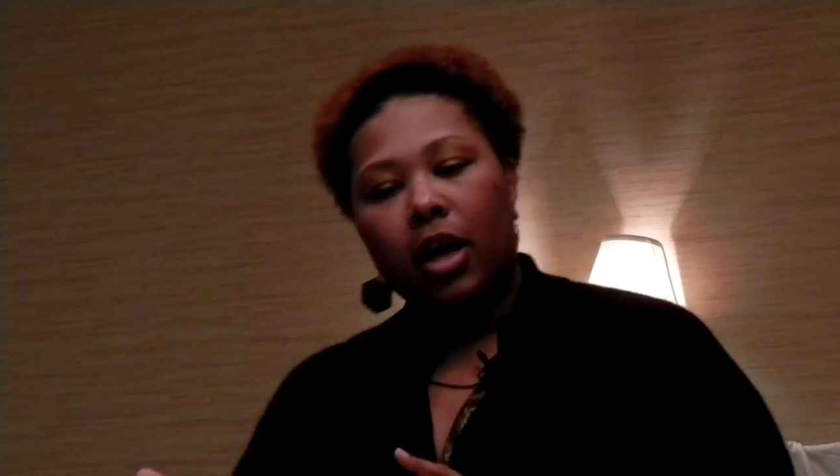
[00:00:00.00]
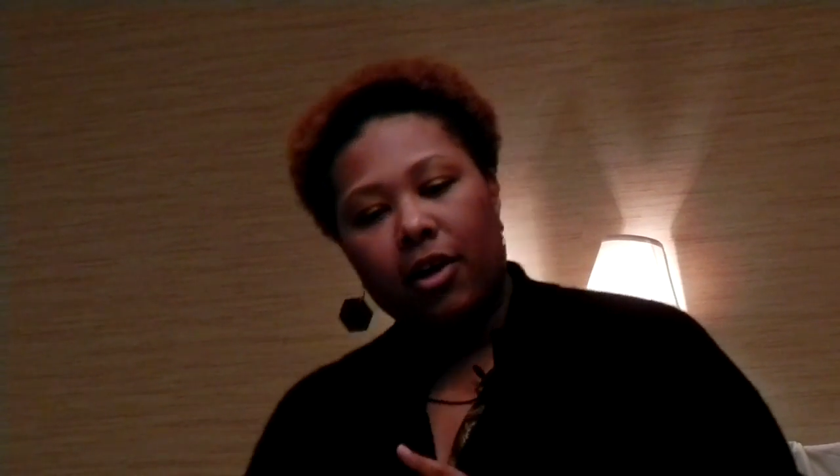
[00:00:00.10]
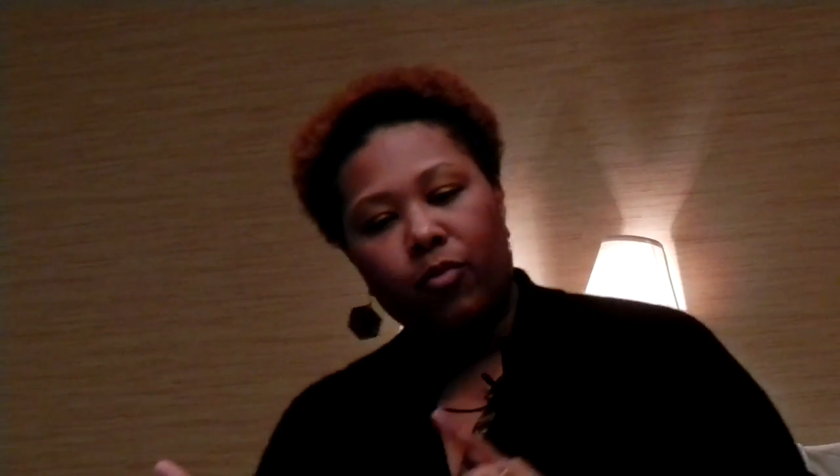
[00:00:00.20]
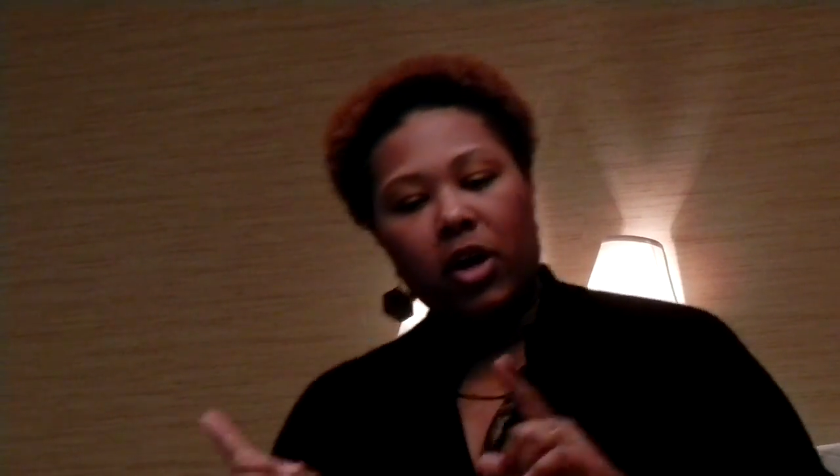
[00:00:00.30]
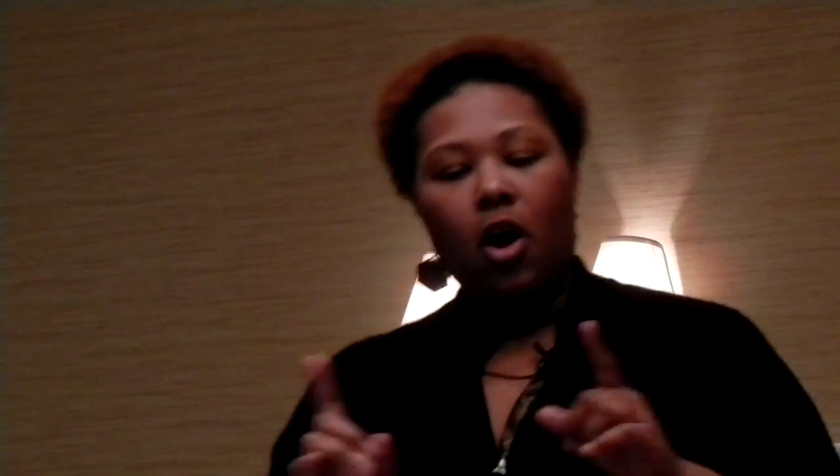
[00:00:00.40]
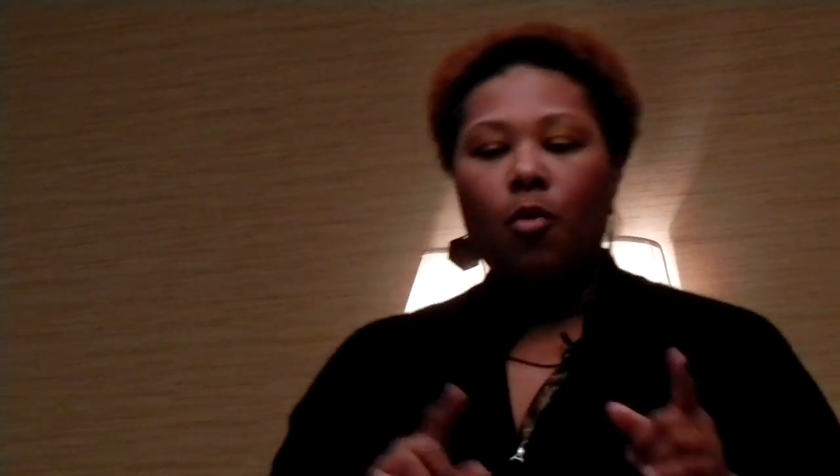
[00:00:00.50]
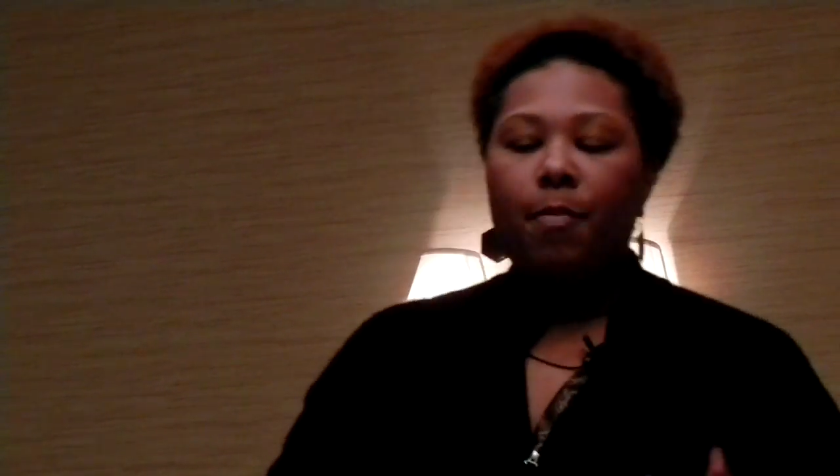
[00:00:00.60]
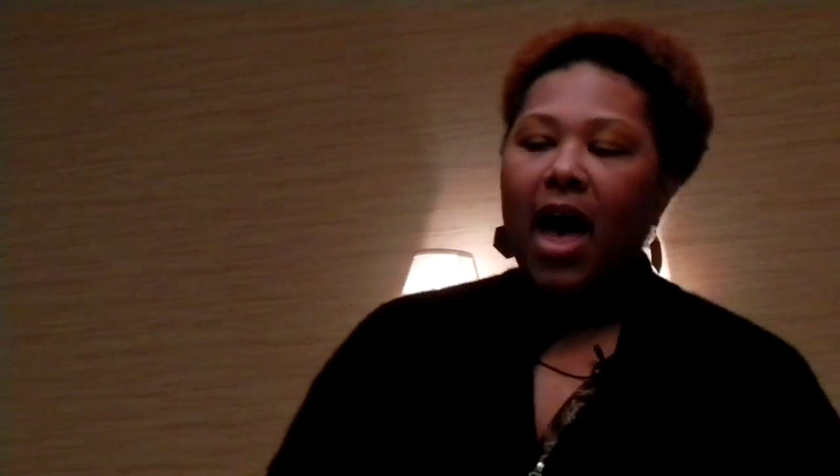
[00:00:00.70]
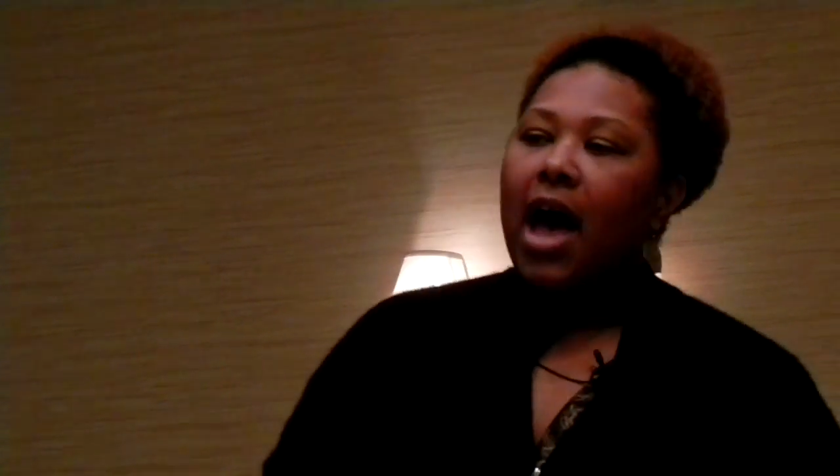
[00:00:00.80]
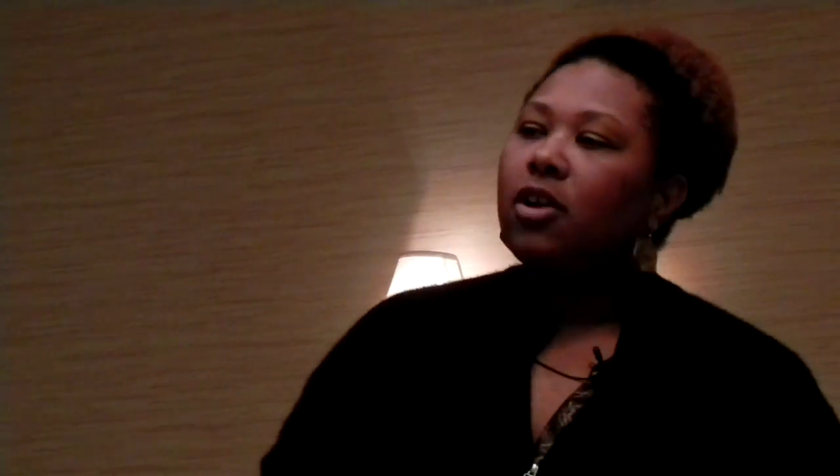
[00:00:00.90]
if we
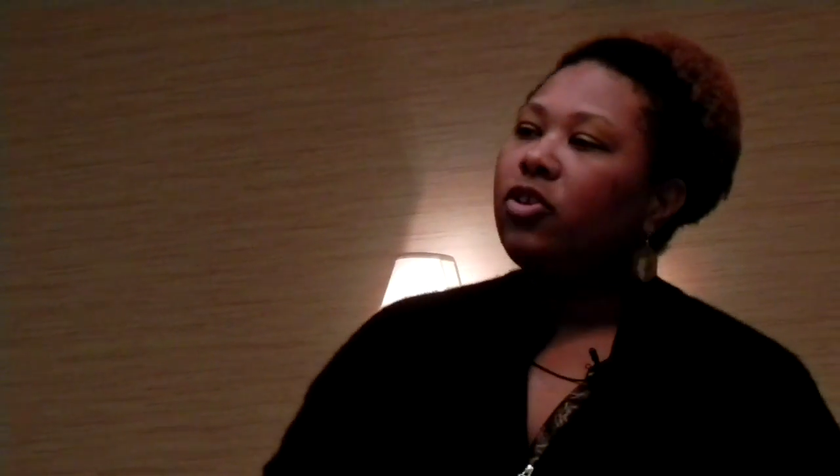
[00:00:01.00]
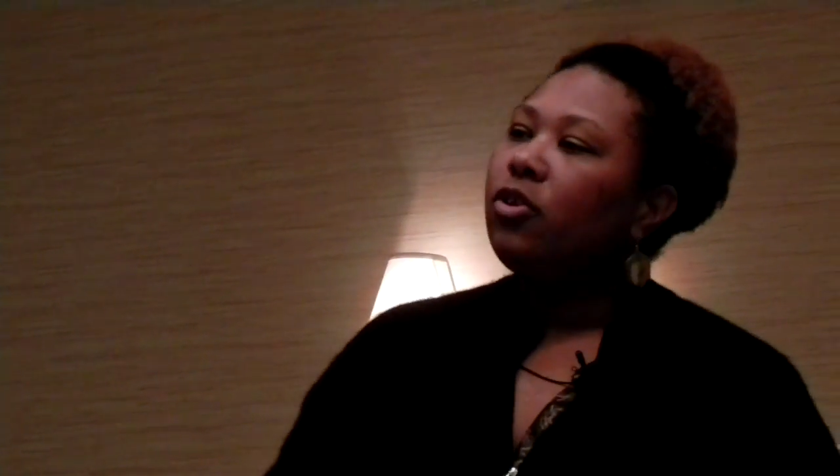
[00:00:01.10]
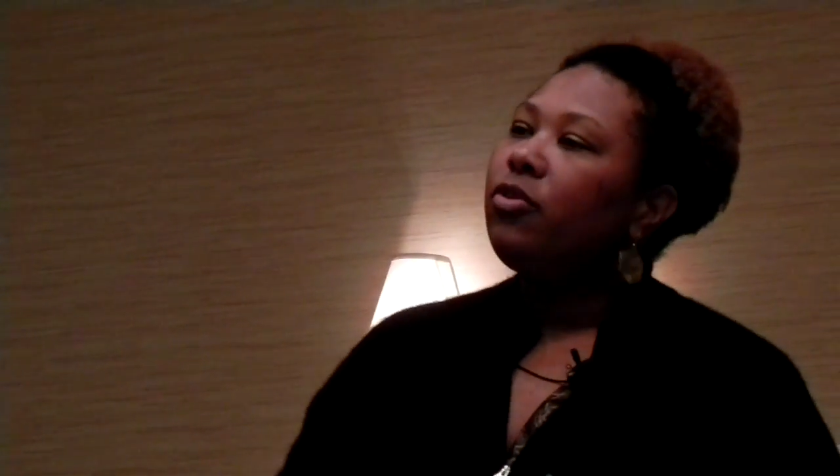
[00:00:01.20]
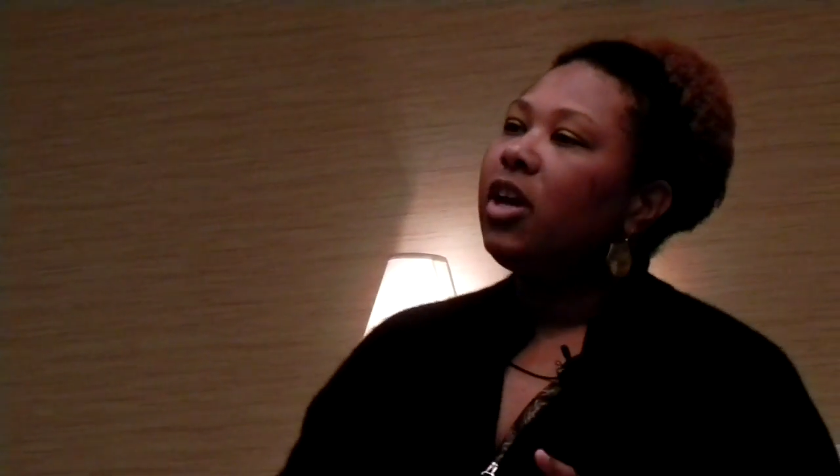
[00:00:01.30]
go back to